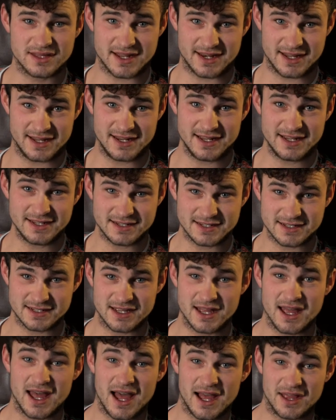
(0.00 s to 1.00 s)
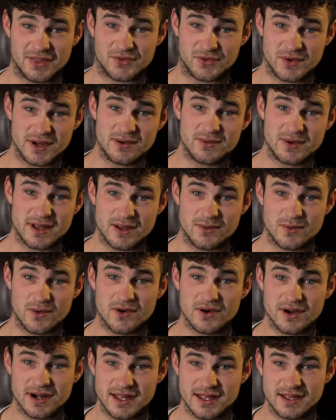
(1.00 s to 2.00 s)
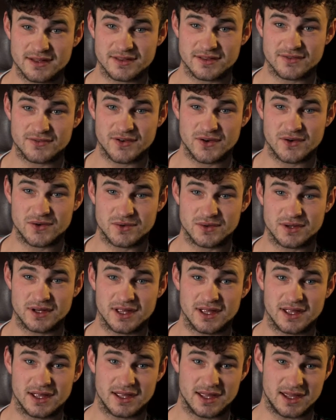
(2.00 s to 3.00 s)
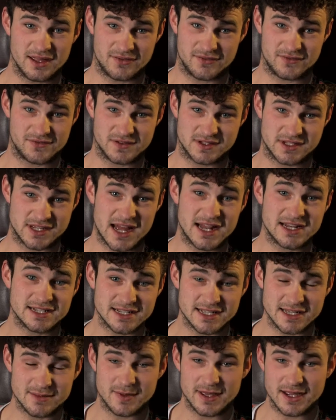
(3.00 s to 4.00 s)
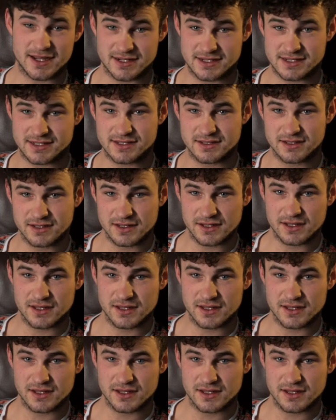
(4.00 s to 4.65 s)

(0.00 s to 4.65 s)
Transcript: That he needed a 3-ring warning on the phone if Salty appears.